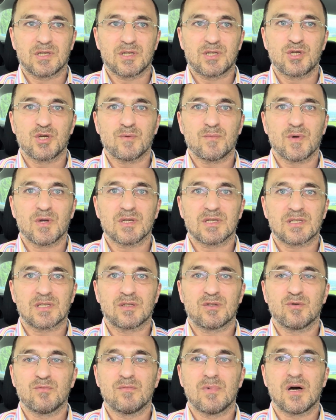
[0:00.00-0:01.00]
humans
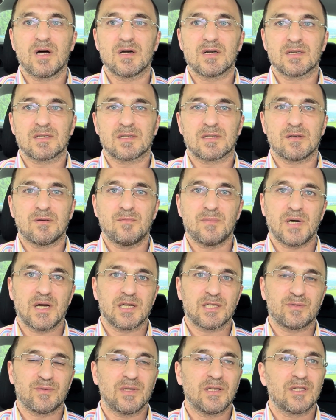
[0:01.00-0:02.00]
to Mars by
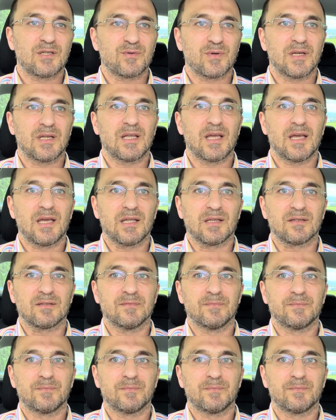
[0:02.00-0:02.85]
2028.